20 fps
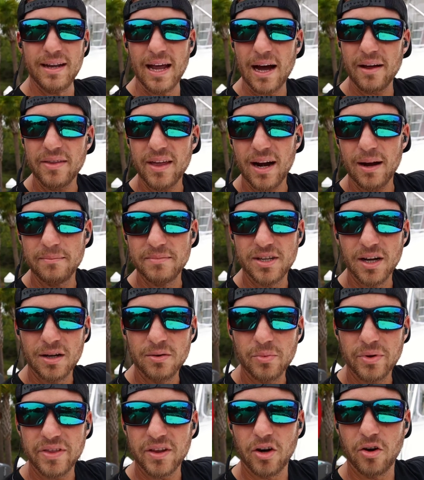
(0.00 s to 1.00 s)
Now that I'm
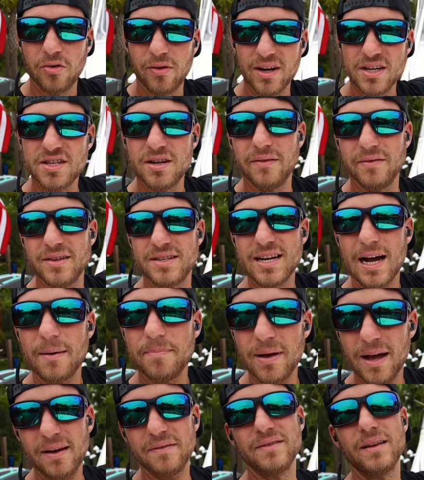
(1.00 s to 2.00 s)
done with the correction of the
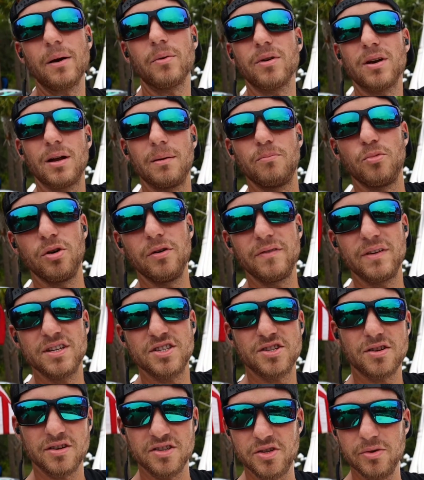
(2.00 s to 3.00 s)
top half, now we're gonna move
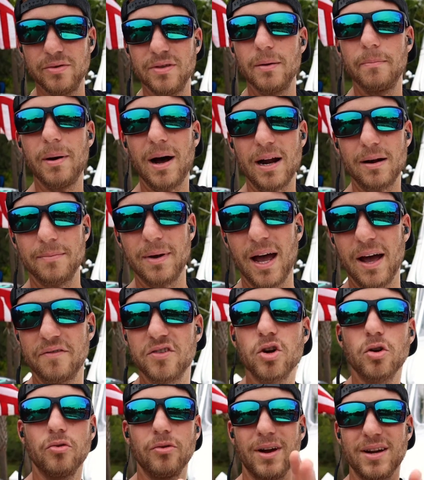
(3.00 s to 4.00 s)
and start doing the bottom
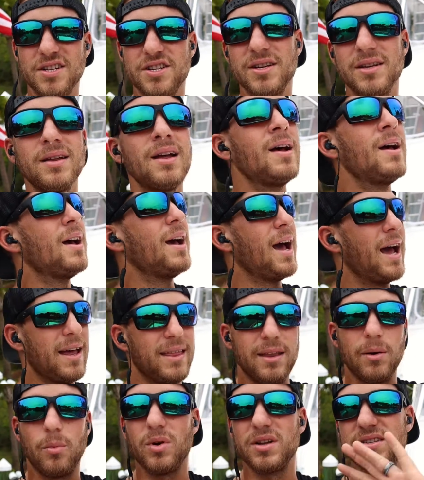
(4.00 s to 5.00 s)
half correction.
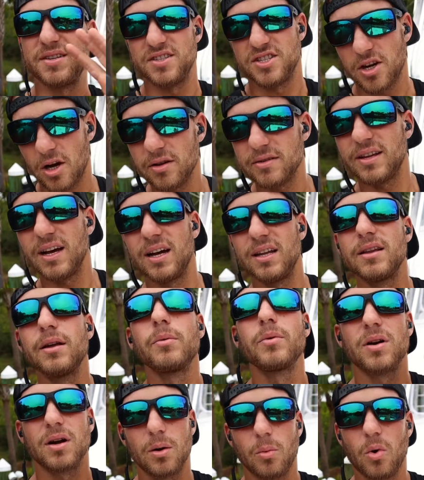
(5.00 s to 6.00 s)
And then once it's all done, then
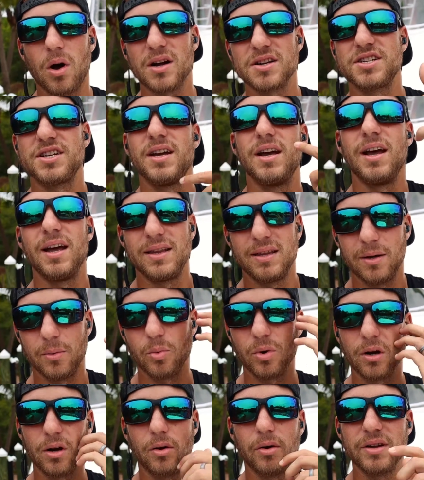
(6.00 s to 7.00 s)
we're gonna wash it and then
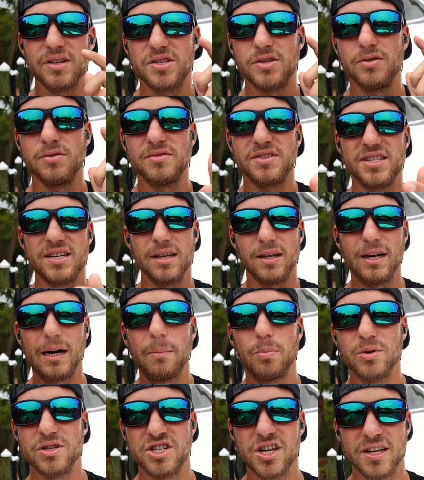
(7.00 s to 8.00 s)
we're going to seal it
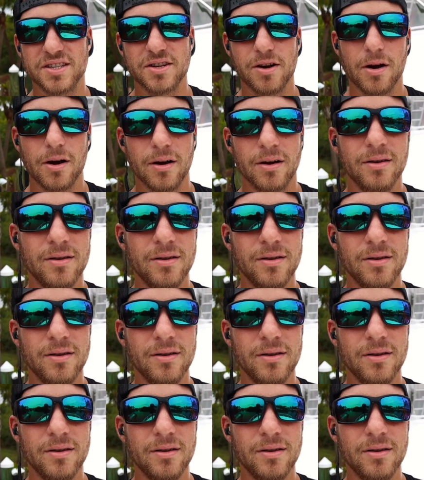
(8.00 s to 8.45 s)
up with Jescar.